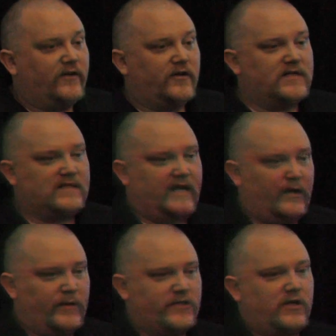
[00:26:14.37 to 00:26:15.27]
there is
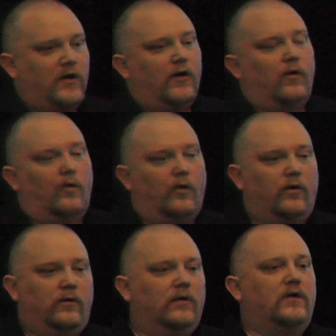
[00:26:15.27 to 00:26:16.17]
damage or
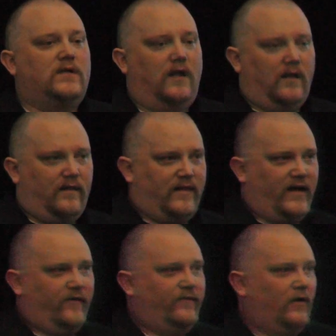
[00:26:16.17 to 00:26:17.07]

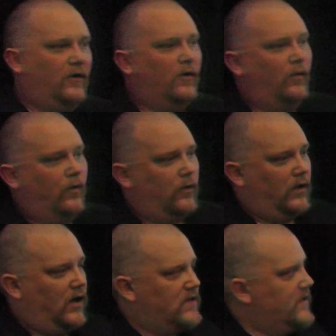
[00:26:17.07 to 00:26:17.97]
theft or
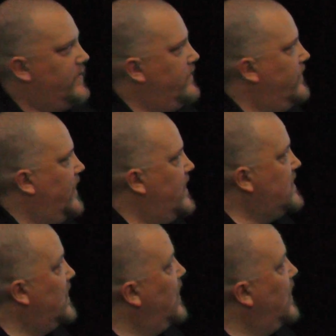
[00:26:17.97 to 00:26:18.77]
loss of the device,